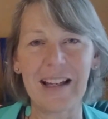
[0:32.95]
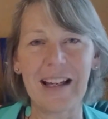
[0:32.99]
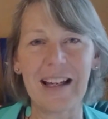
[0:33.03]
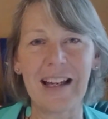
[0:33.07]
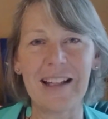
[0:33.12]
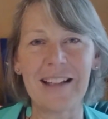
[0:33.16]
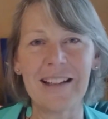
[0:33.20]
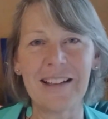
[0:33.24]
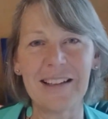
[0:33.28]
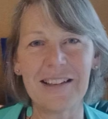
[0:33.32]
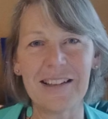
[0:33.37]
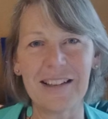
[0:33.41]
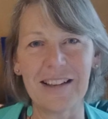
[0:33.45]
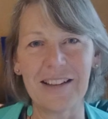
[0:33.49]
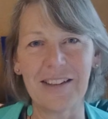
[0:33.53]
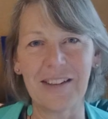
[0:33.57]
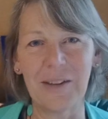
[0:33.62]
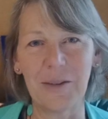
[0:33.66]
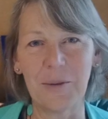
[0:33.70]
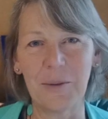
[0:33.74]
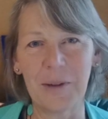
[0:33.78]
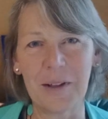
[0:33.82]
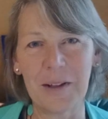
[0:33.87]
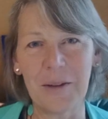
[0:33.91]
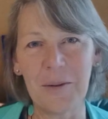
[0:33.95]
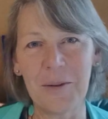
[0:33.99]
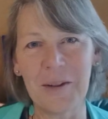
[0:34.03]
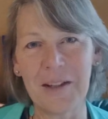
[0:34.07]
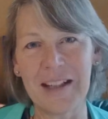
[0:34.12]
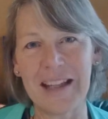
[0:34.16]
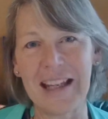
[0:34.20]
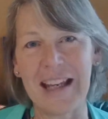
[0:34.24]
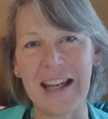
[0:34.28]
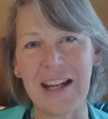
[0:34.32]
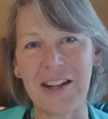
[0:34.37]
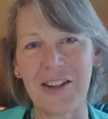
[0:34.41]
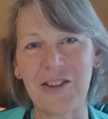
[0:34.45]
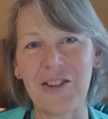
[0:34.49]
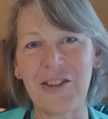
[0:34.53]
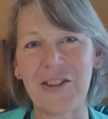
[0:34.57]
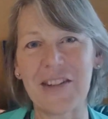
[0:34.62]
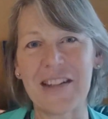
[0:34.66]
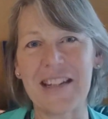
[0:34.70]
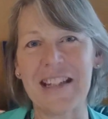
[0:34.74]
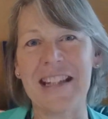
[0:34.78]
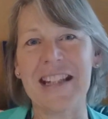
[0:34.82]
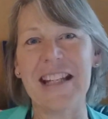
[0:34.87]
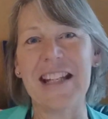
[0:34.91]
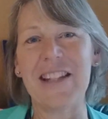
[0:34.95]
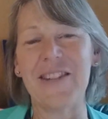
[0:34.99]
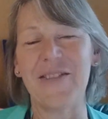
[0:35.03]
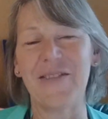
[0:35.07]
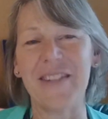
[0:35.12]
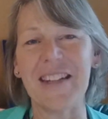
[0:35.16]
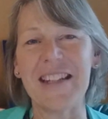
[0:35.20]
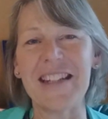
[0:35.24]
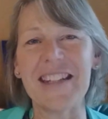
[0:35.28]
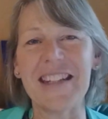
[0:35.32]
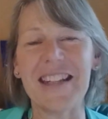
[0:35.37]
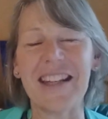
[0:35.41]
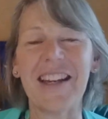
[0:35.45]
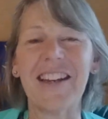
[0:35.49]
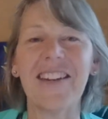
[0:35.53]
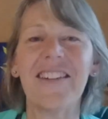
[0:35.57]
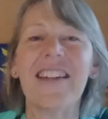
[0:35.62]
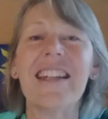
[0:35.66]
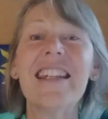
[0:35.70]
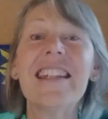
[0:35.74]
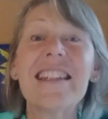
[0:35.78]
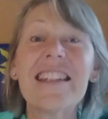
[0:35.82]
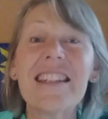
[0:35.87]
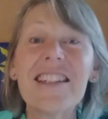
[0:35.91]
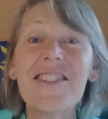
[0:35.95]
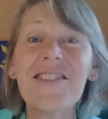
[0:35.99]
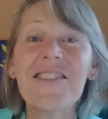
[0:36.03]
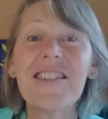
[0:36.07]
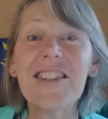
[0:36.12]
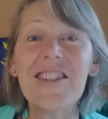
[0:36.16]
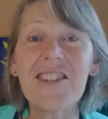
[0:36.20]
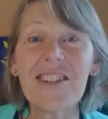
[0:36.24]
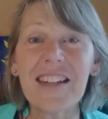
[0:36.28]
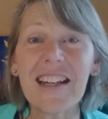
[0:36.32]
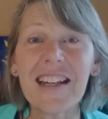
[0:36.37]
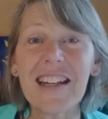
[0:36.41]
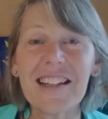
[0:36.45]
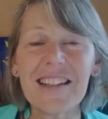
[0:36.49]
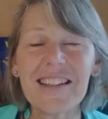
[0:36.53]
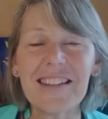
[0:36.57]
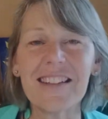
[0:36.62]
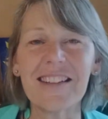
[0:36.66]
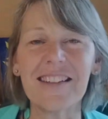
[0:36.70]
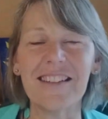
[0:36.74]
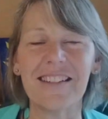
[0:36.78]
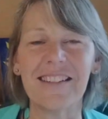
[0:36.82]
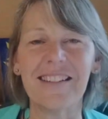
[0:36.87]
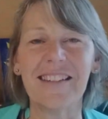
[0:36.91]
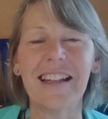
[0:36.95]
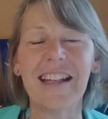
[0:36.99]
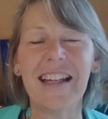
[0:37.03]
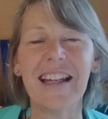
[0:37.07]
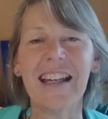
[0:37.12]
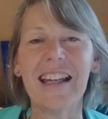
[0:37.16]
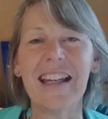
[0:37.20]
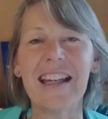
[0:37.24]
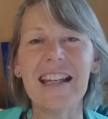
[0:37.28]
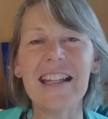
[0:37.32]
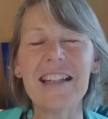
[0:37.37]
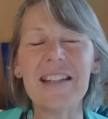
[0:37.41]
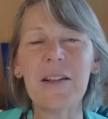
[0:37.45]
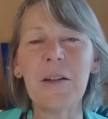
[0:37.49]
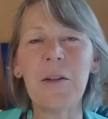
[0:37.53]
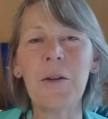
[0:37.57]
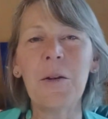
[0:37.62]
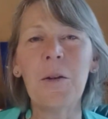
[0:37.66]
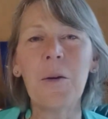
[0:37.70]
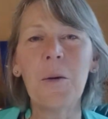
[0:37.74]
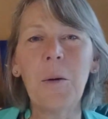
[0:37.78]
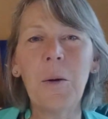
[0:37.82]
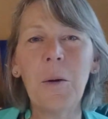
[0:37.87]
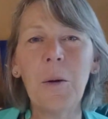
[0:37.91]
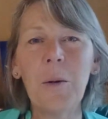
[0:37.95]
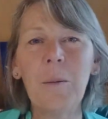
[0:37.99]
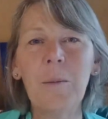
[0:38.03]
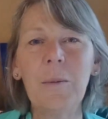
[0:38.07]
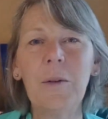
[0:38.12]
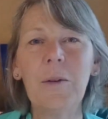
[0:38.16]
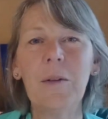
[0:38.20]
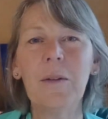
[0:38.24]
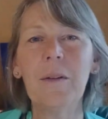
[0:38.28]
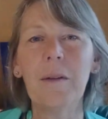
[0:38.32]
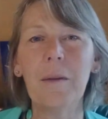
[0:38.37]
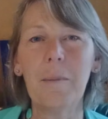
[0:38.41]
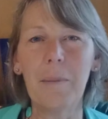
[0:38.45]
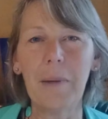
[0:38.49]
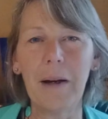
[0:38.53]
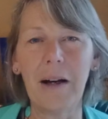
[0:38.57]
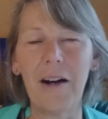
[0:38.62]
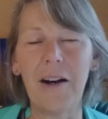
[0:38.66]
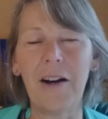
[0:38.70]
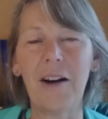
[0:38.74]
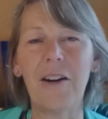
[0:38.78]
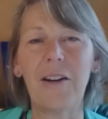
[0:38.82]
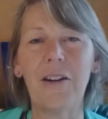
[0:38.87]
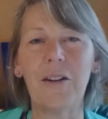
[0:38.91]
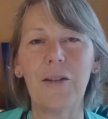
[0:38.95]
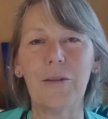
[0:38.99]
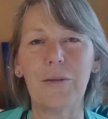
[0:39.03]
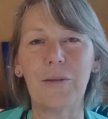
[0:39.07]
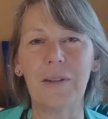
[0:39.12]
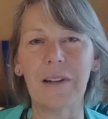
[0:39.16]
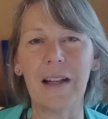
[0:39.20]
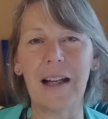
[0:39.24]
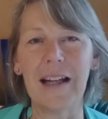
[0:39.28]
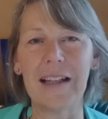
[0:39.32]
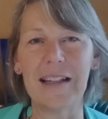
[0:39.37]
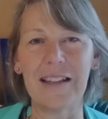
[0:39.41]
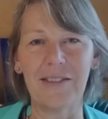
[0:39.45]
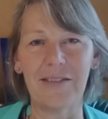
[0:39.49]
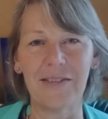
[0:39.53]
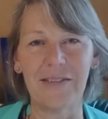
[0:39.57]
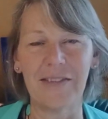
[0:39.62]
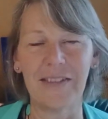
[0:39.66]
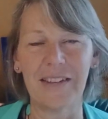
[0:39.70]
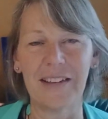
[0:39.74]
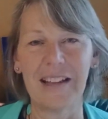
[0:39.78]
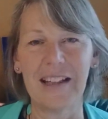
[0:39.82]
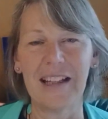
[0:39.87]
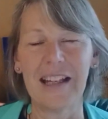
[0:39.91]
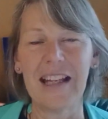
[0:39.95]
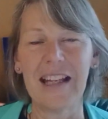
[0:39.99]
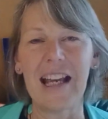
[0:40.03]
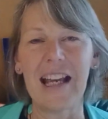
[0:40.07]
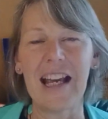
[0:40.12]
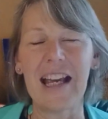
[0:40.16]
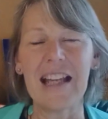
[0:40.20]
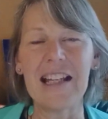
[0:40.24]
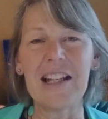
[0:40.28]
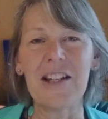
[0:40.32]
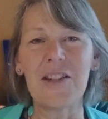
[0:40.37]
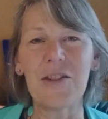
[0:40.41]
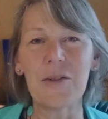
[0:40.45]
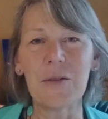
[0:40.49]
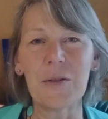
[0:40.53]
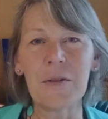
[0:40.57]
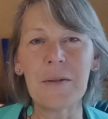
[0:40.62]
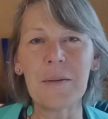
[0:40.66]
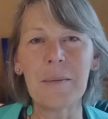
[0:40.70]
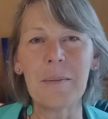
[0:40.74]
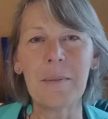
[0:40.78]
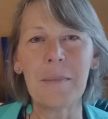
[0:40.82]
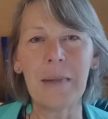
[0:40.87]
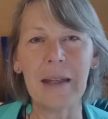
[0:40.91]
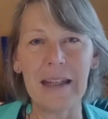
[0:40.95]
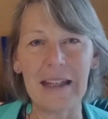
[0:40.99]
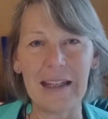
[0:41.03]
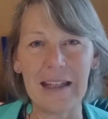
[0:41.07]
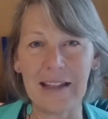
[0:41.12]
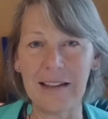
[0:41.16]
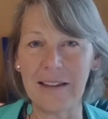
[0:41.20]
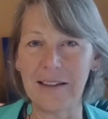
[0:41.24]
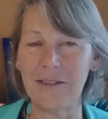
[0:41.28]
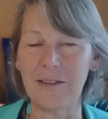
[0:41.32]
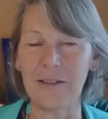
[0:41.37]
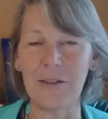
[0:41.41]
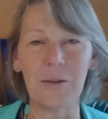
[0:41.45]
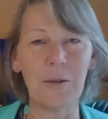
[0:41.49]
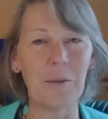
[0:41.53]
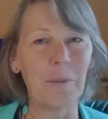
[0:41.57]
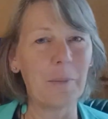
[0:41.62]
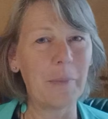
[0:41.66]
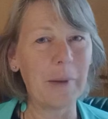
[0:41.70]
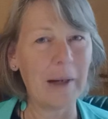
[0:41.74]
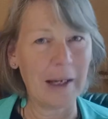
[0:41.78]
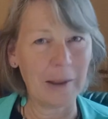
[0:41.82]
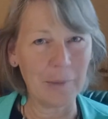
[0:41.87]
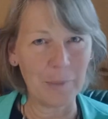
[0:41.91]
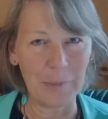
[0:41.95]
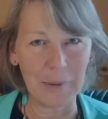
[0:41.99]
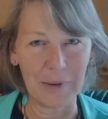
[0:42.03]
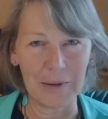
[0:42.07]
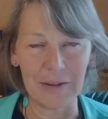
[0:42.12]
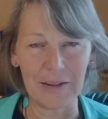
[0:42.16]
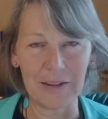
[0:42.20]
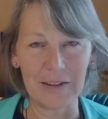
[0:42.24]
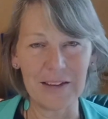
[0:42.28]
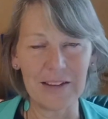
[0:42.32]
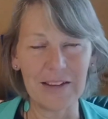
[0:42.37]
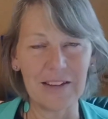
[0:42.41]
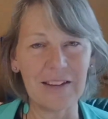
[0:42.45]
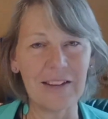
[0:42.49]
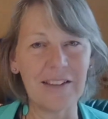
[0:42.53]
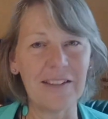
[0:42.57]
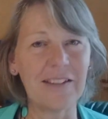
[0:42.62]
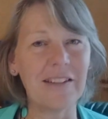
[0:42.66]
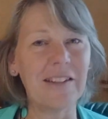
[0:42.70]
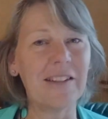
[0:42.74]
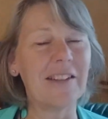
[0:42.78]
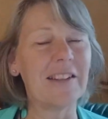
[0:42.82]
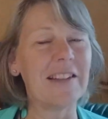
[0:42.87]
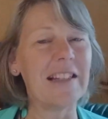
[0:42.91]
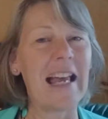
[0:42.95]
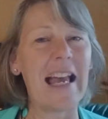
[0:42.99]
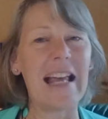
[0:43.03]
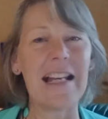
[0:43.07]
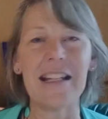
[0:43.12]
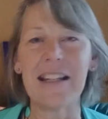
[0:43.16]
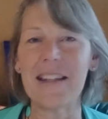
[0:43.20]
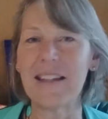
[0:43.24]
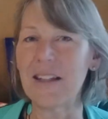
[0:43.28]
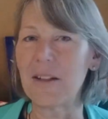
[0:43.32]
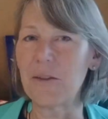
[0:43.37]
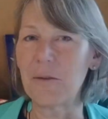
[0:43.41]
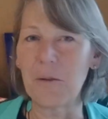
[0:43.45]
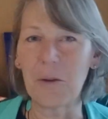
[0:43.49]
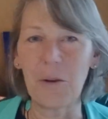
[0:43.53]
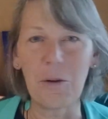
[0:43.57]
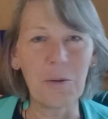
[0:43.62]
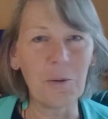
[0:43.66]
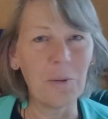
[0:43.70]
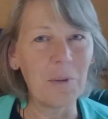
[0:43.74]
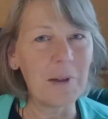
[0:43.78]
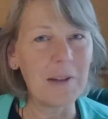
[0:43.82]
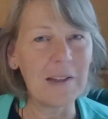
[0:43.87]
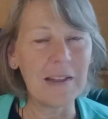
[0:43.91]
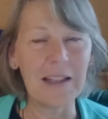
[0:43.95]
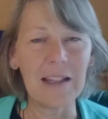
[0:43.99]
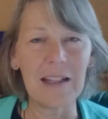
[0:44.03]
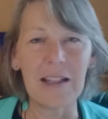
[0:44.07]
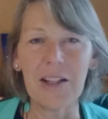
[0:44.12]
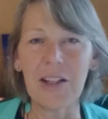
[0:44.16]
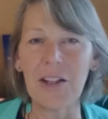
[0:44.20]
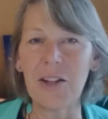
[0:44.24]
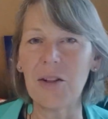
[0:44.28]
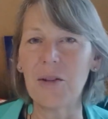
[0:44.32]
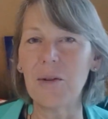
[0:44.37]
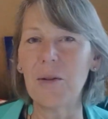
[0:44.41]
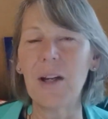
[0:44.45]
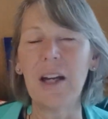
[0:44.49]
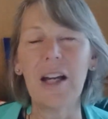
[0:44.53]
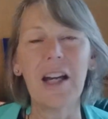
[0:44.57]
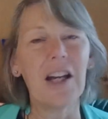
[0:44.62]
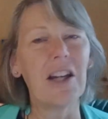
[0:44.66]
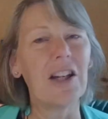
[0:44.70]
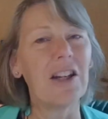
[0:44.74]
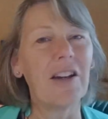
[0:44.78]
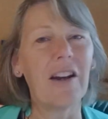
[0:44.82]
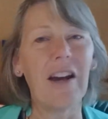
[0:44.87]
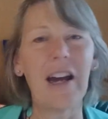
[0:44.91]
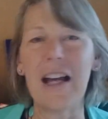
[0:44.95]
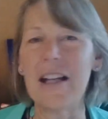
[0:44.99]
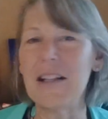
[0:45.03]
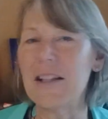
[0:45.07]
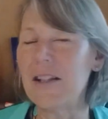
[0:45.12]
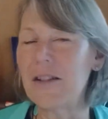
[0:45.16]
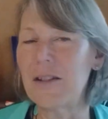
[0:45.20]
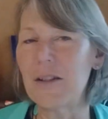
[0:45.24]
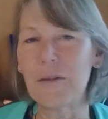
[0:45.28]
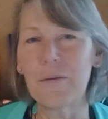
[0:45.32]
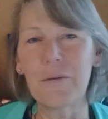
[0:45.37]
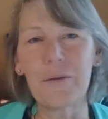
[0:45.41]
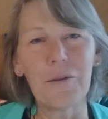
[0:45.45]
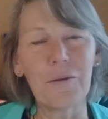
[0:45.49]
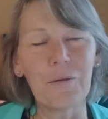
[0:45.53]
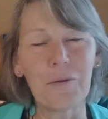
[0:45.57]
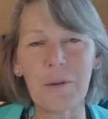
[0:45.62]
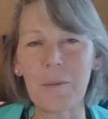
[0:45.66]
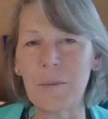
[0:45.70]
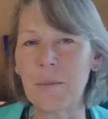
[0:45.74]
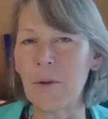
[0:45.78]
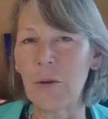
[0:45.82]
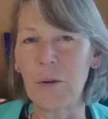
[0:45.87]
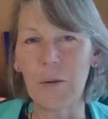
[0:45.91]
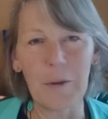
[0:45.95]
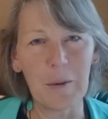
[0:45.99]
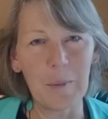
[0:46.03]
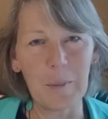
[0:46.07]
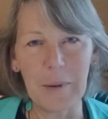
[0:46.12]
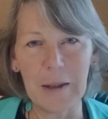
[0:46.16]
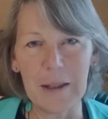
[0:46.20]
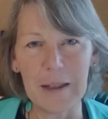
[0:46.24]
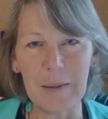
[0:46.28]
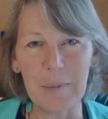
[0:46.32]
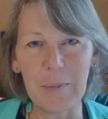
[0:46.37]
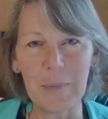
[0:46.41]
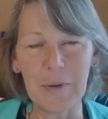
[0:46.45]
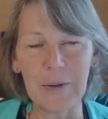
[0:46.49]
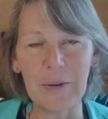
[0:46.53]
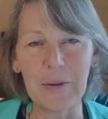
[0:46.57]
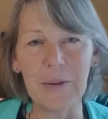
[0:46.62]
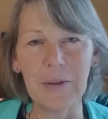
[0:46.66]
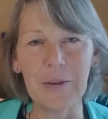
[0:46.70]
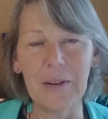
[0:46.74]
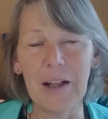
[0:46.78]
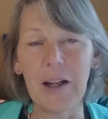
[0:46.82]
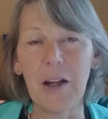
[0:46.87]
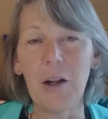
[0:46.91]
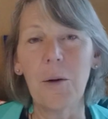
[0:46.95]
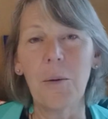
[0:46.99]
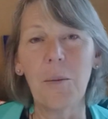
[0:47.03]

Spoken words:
And what I want to get across in this video is that rejection is a normal part of life. And it doesn't mean you're a bad person, there's anything wrong with you, you're any different from other people.